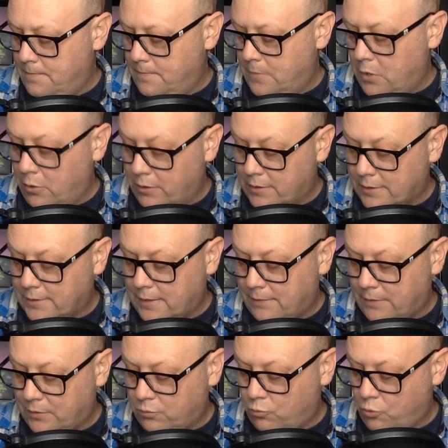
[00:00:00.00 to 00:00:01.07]
No, it does have
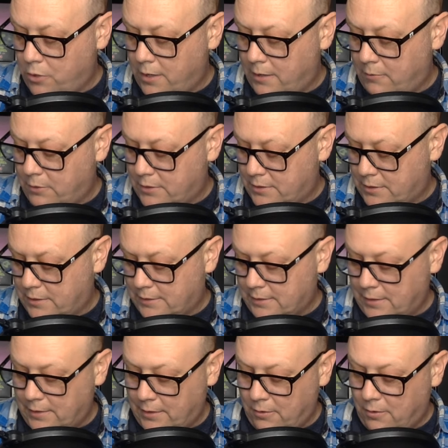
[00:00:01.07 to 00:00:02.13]
this warning, which is
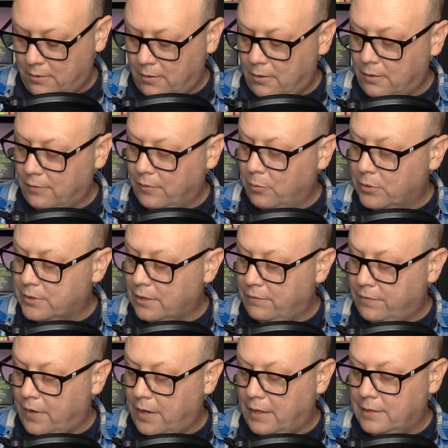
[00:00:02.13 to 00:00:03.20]
on the all of them, which I
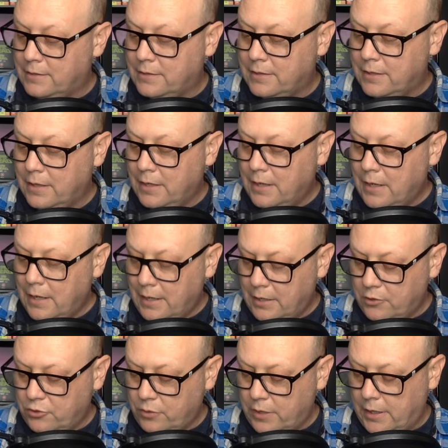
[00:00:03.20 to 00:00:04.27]
find
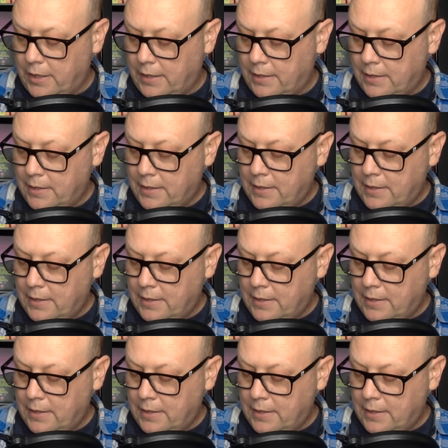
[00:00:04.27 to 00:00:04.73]
intriguing,